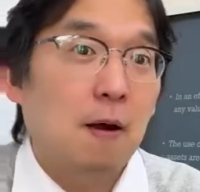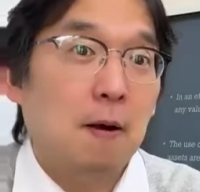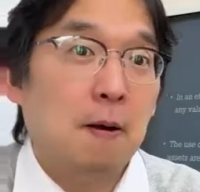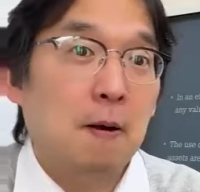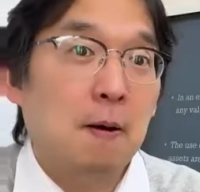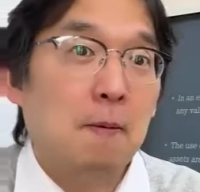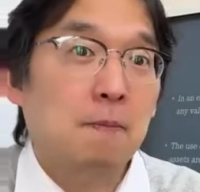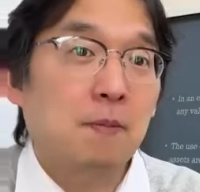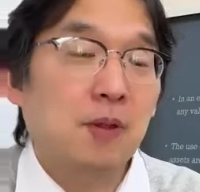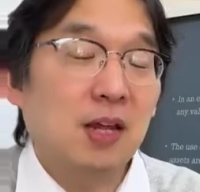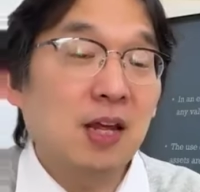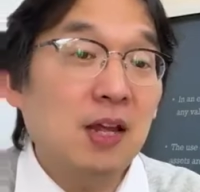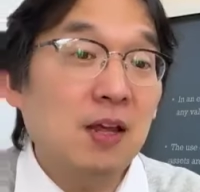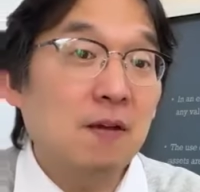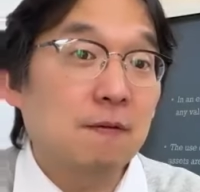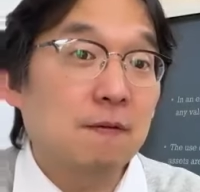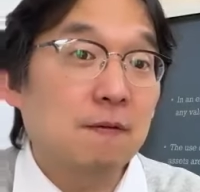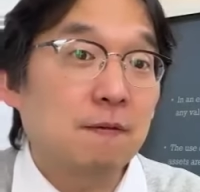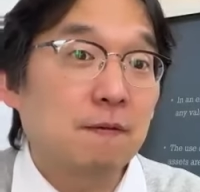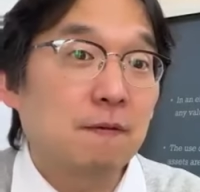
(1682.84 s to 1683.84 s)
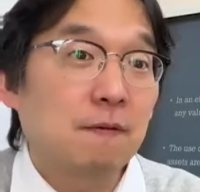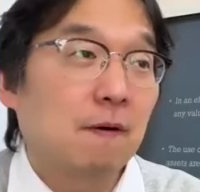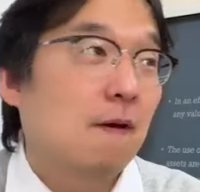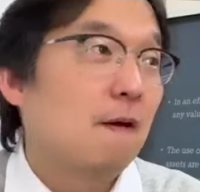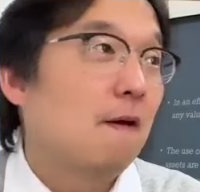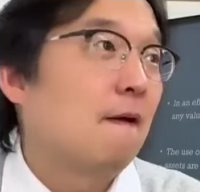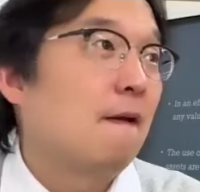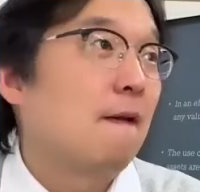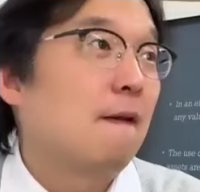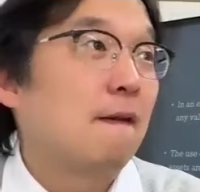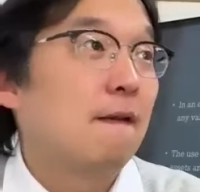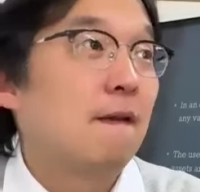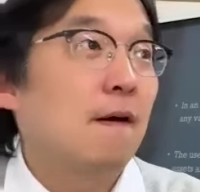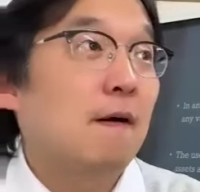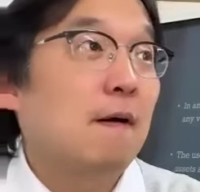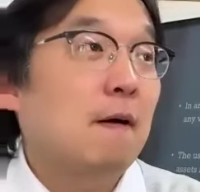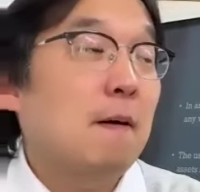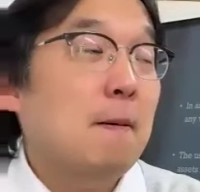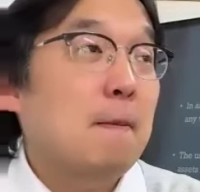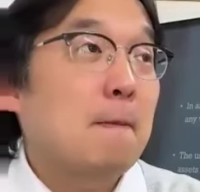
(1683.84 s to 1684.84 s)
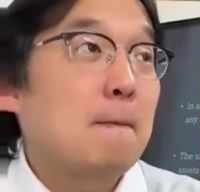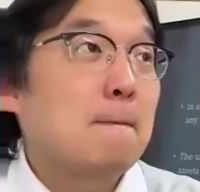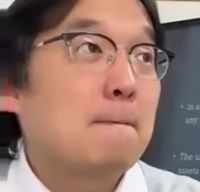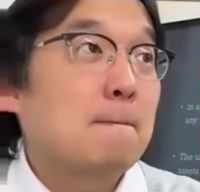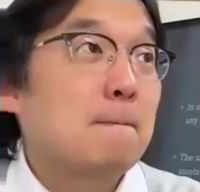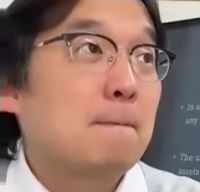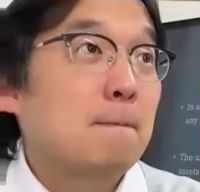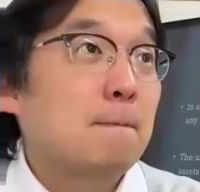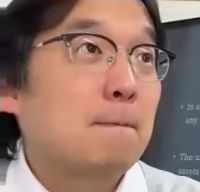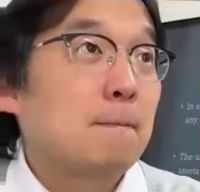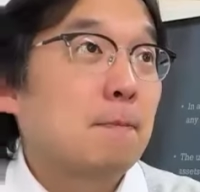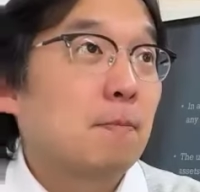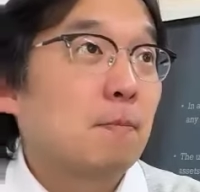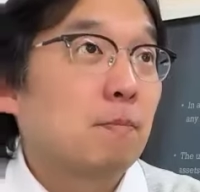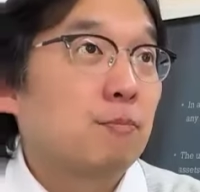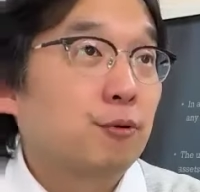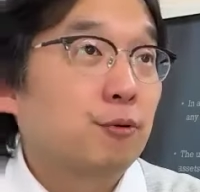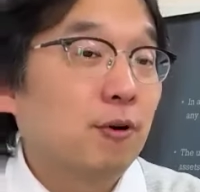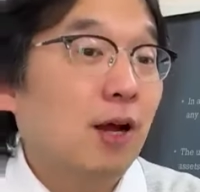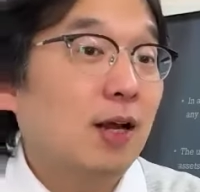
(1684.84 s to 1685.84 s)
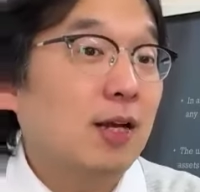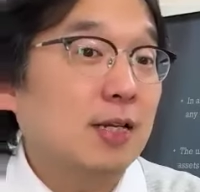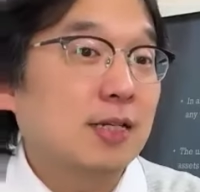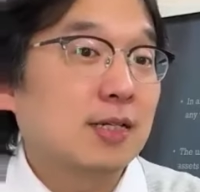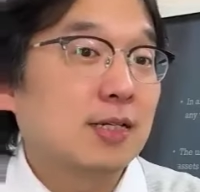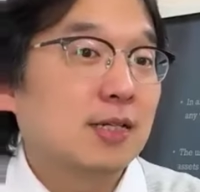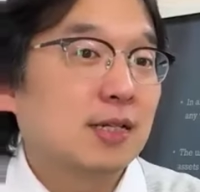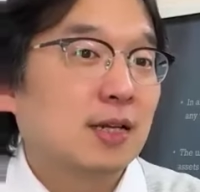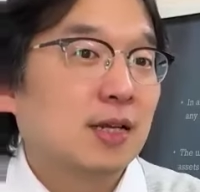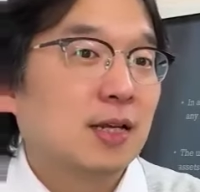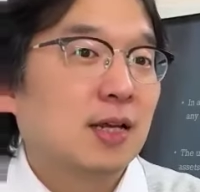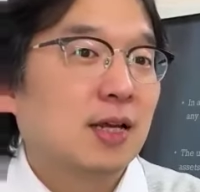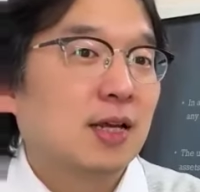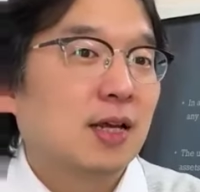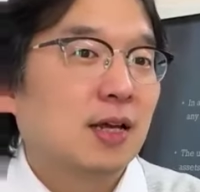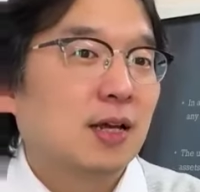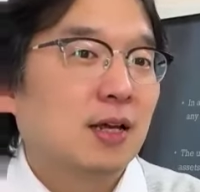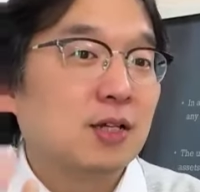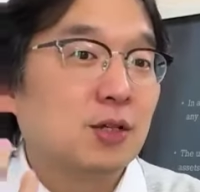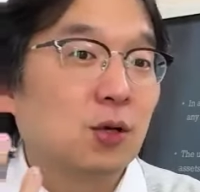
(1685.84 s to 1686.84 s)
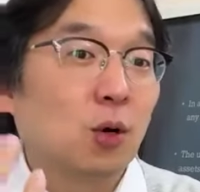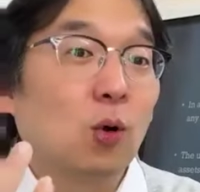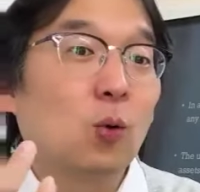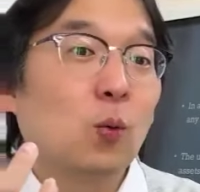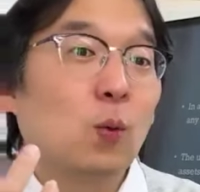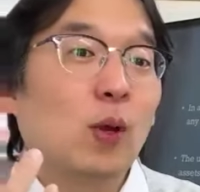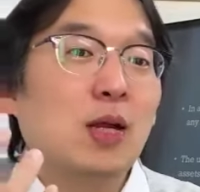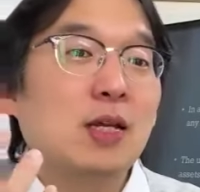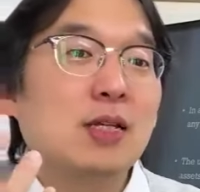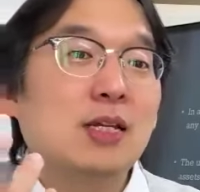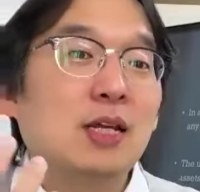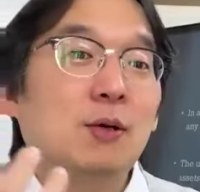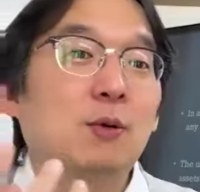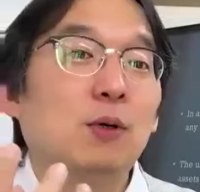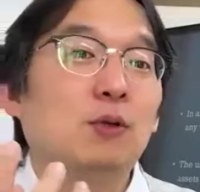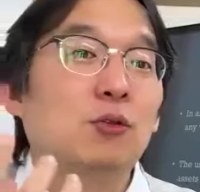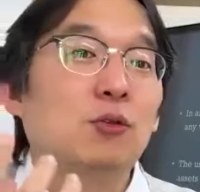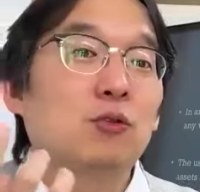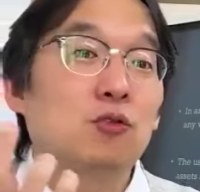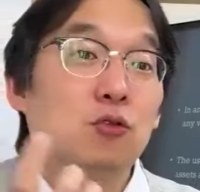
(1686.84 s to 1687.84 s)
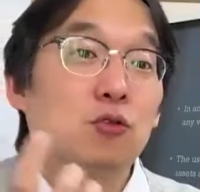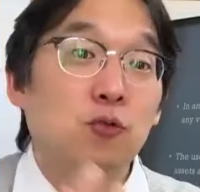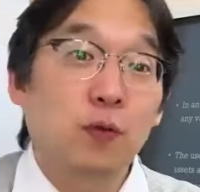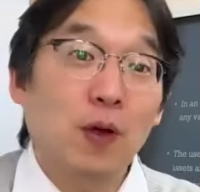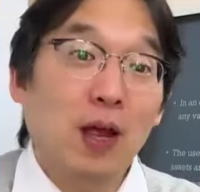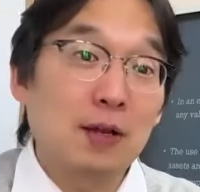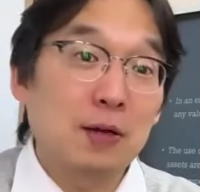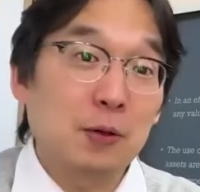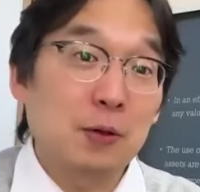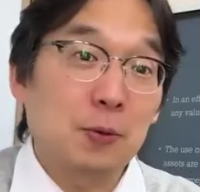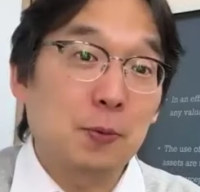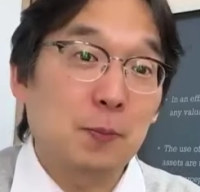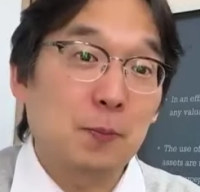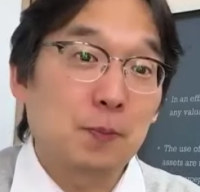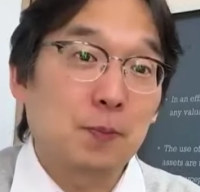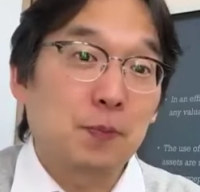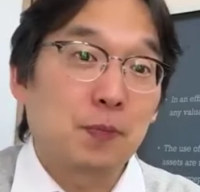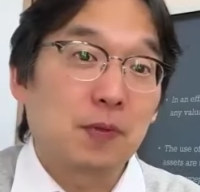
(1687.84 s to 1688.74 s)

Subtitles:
If the price is always equal to true value,